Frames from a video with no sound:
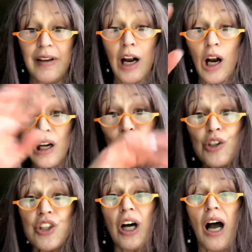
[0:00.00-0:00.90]

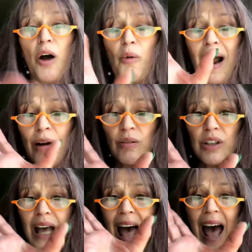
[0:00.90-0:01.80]
enclosure
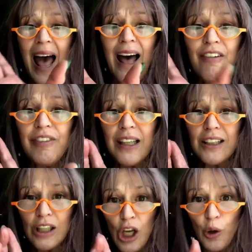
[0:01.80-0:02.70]
around avid,